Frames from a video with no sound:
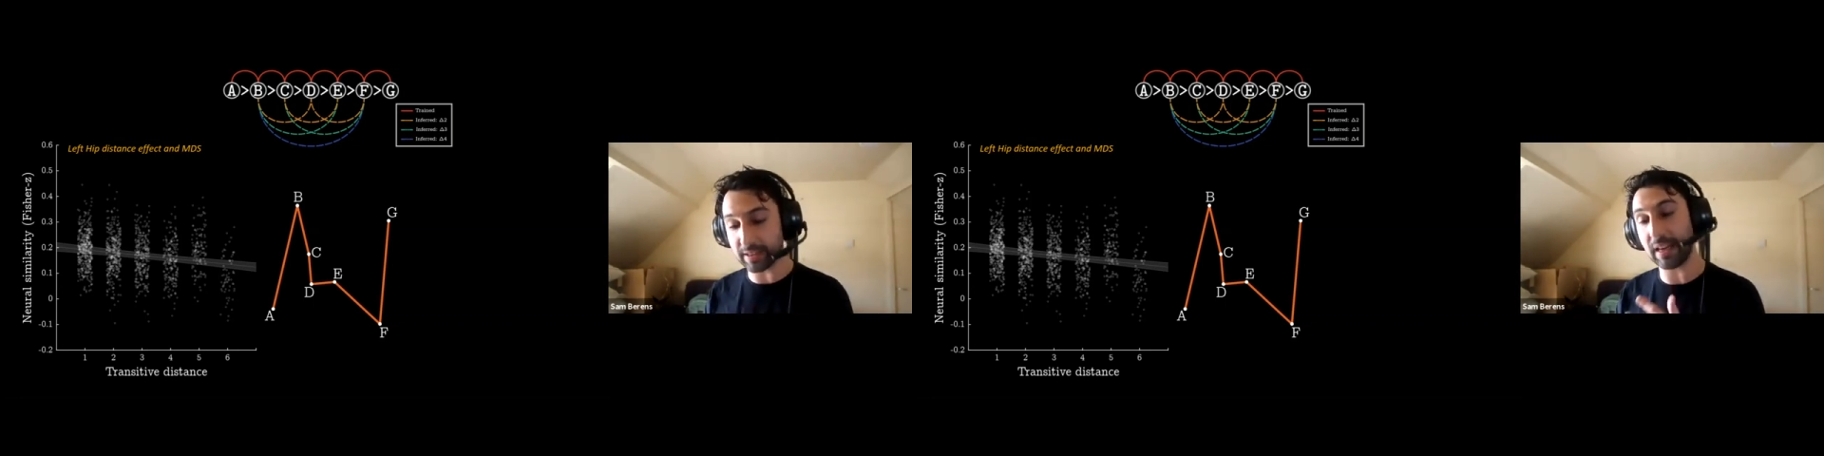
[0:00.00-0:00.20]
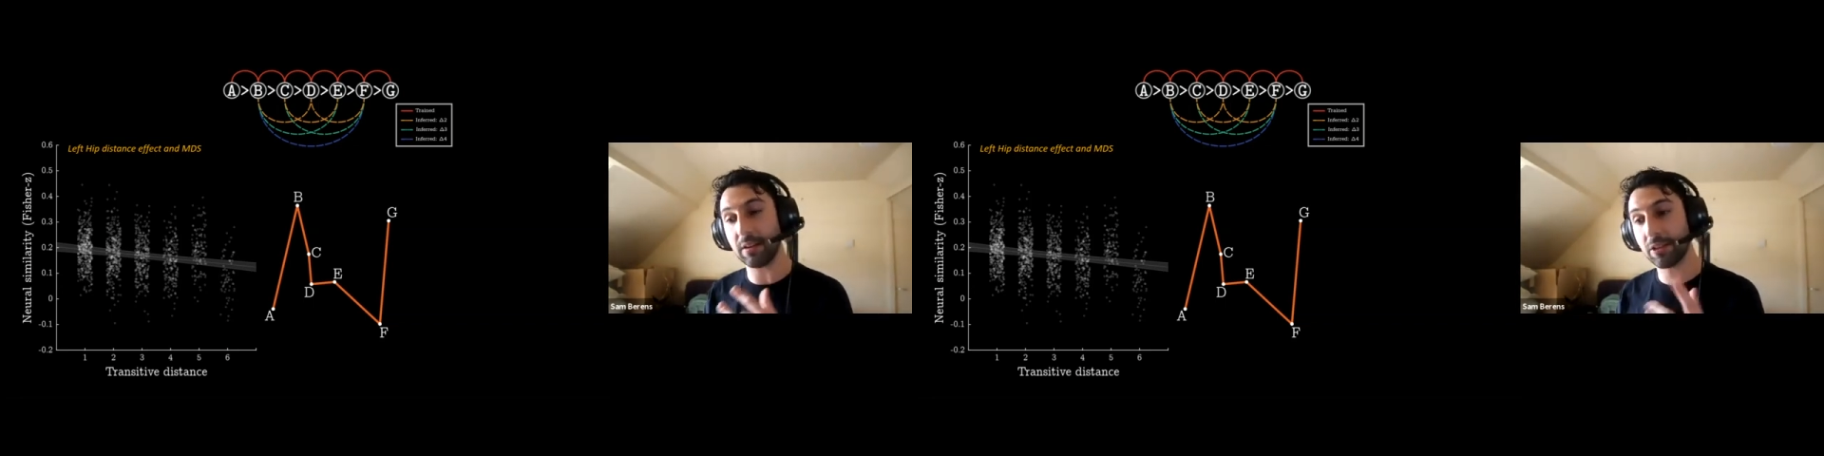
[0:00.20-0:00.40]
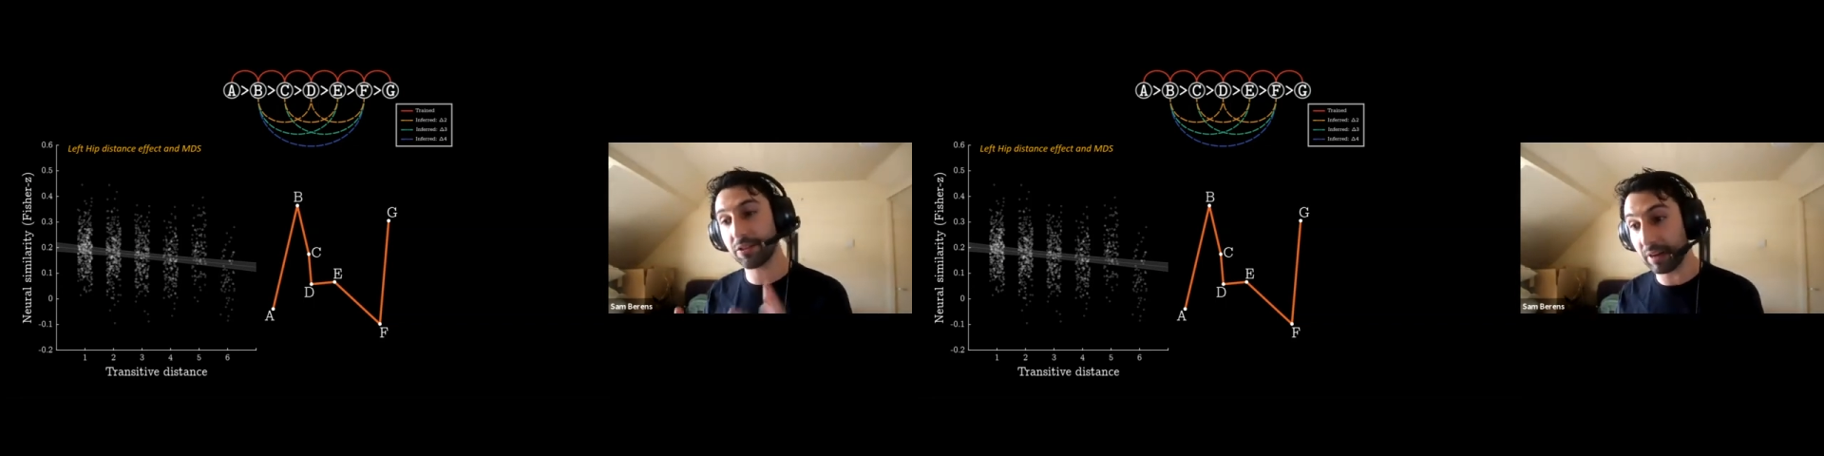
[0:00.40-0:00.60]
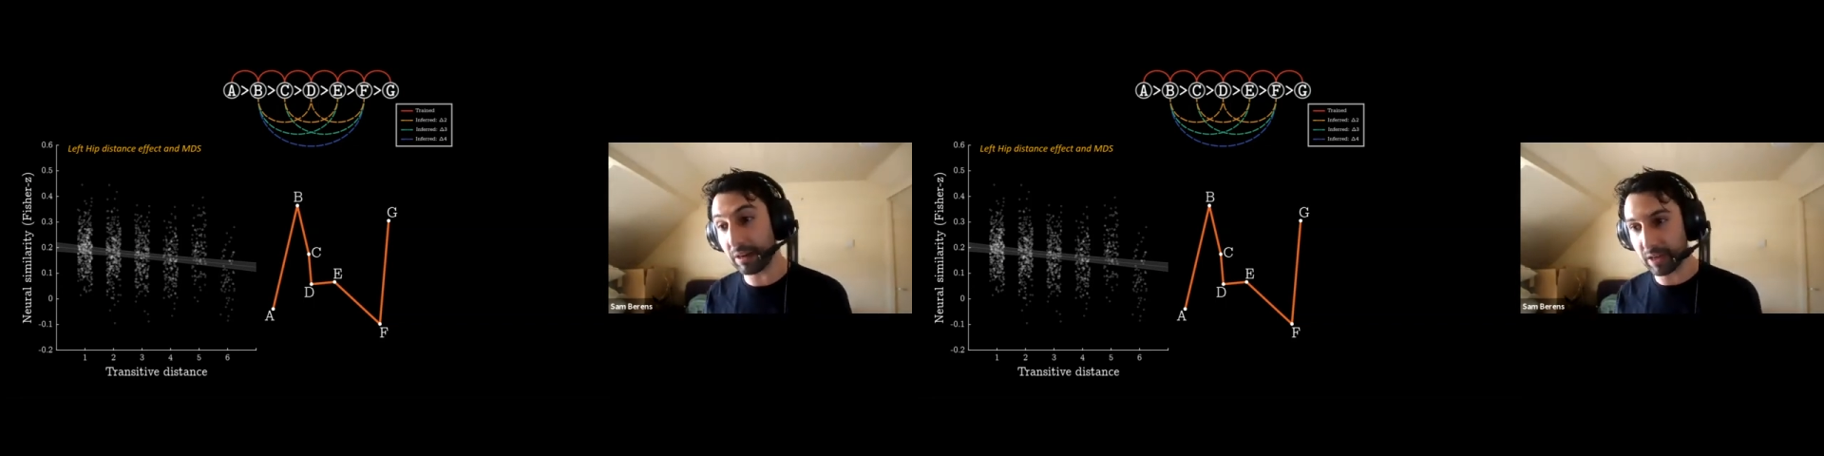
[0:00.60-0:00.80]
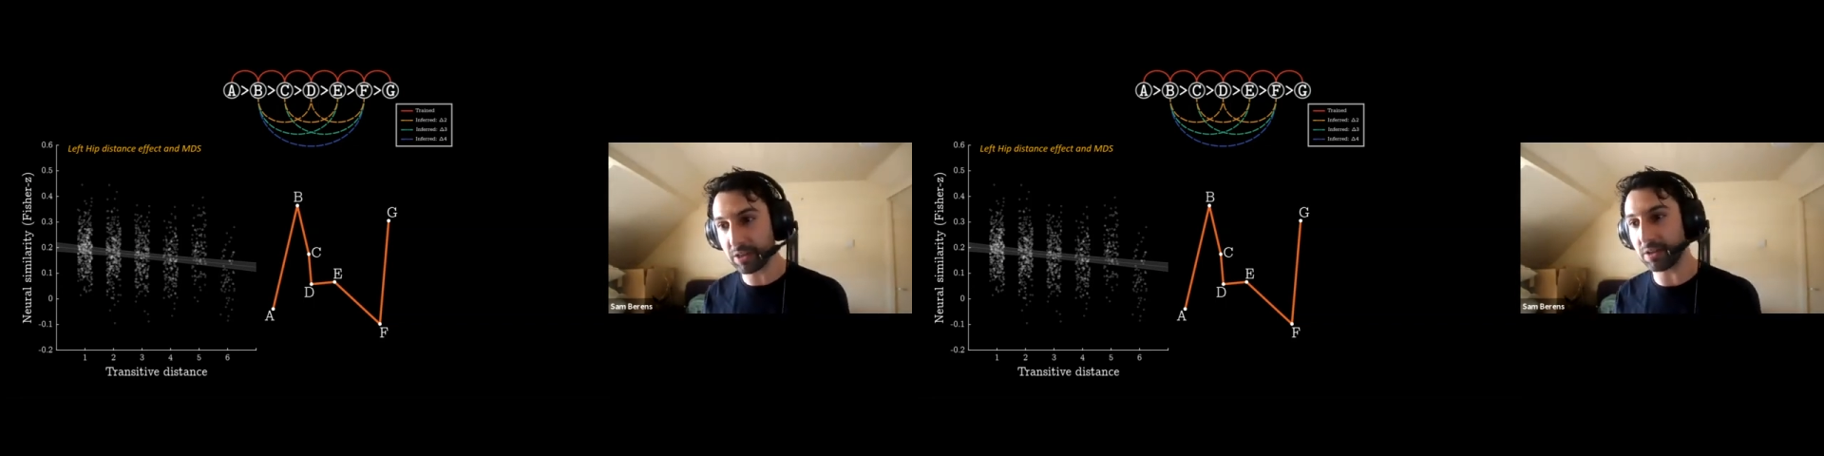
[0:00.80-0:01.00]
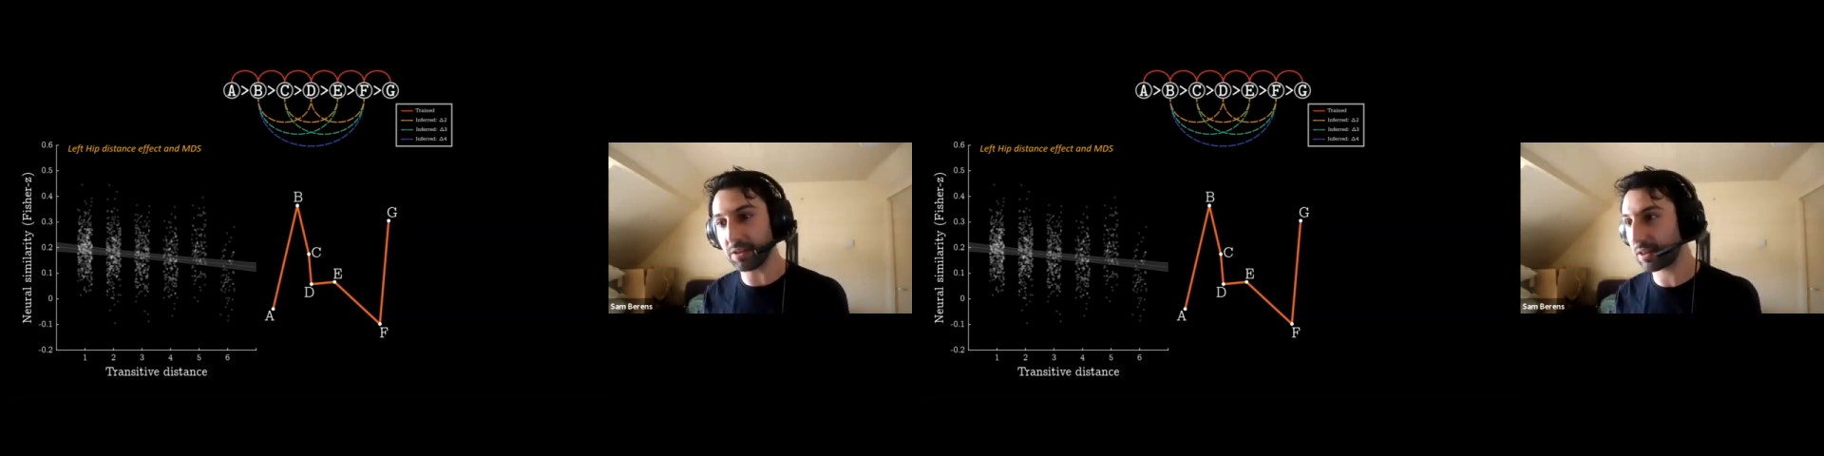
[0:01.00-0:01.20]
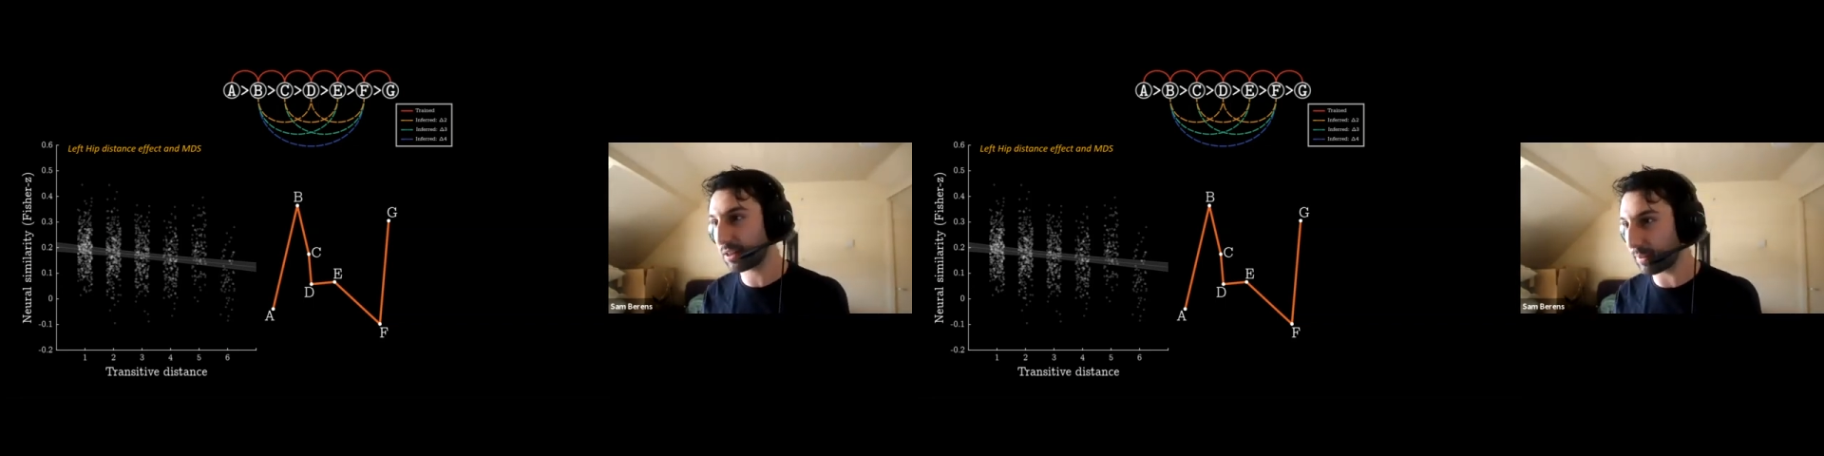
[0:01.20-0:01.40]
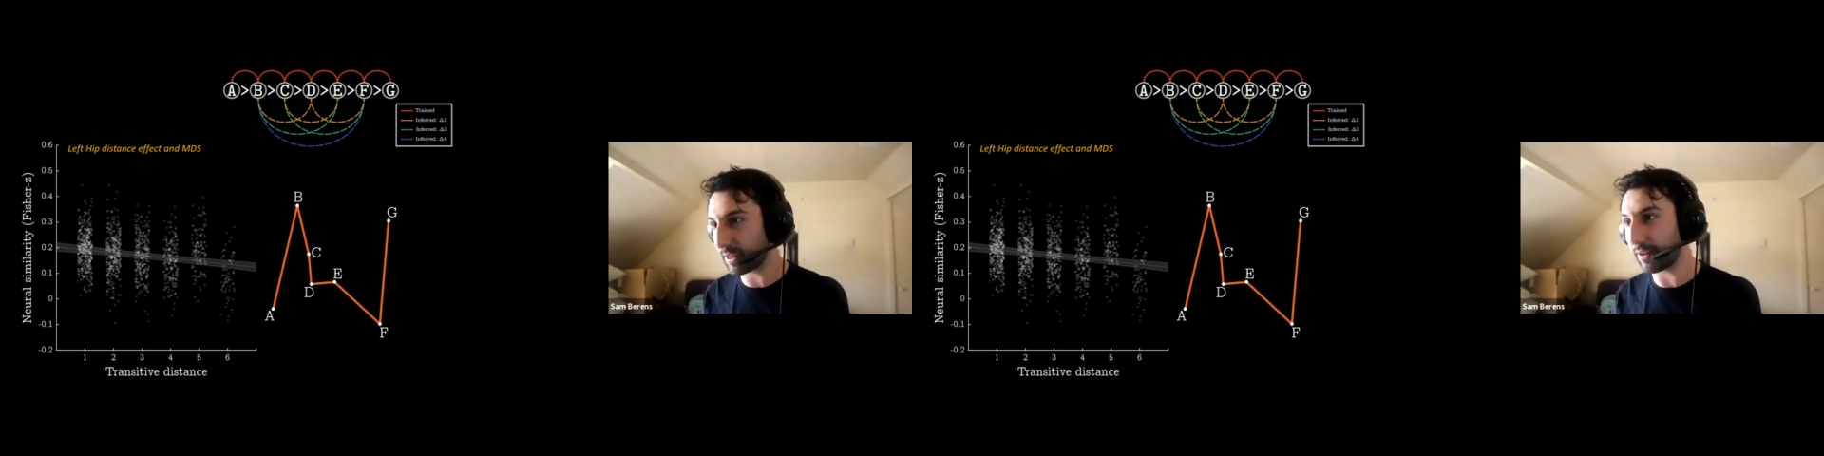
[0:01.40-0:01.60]
in 3 regions
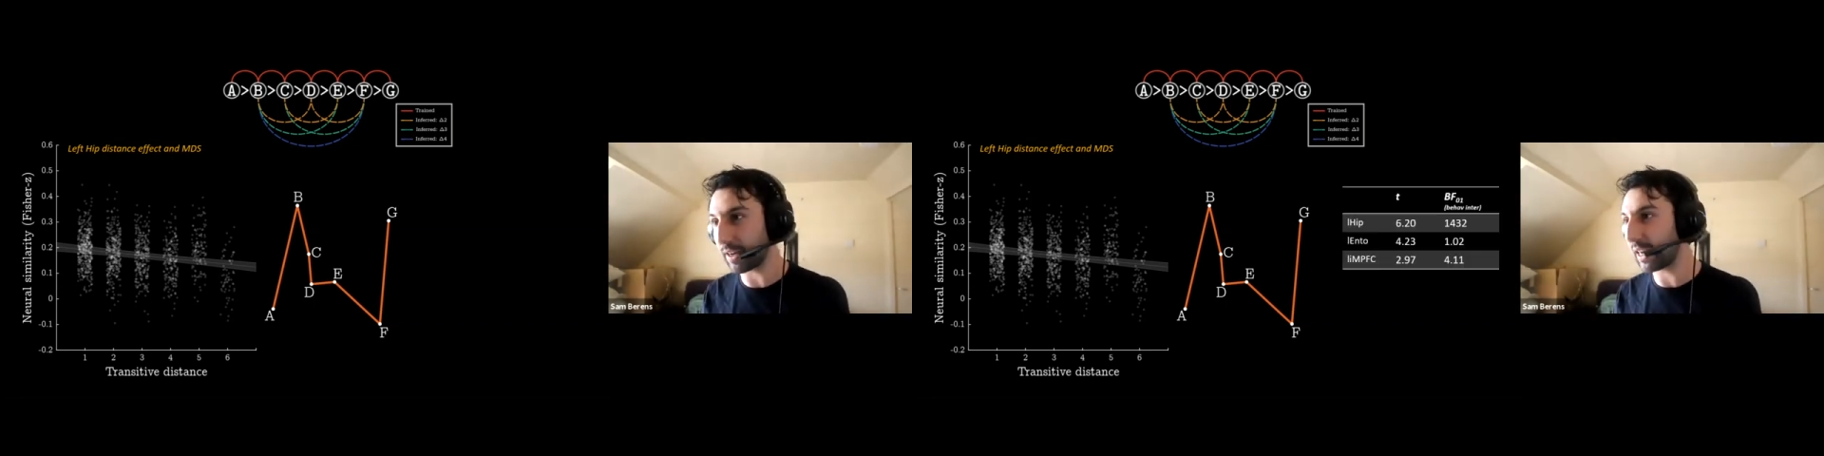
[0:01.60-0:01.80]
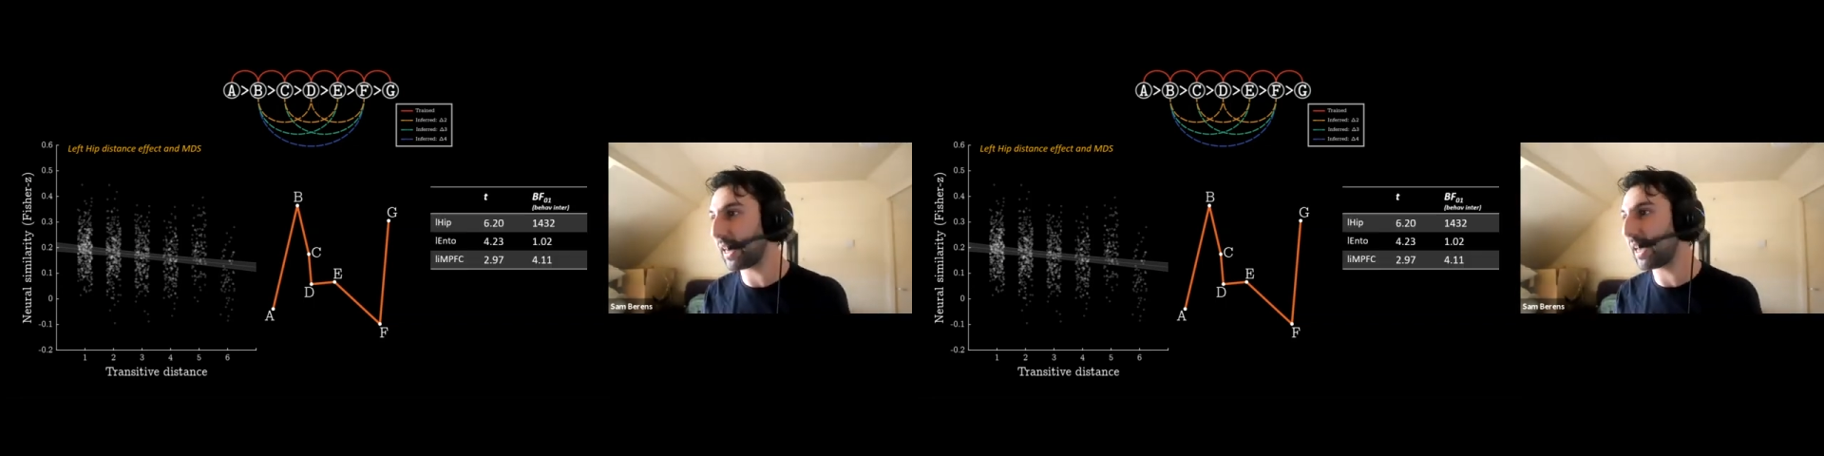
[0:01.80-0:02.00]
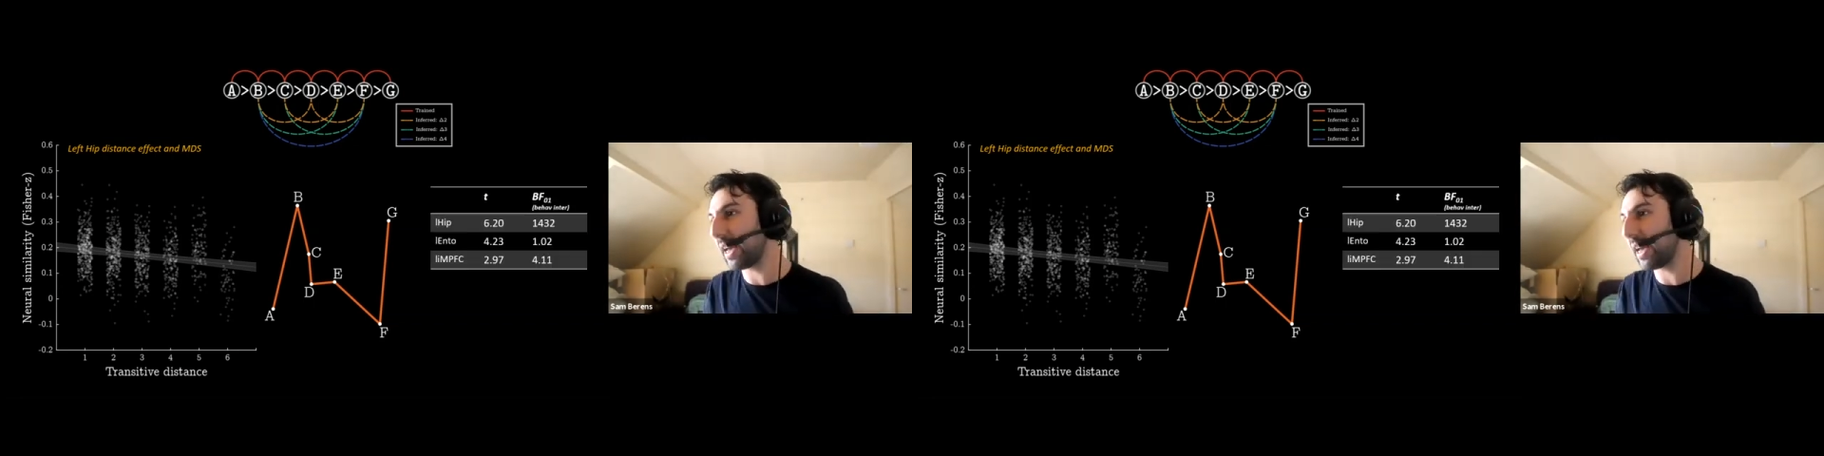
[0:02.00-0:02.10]
specifically,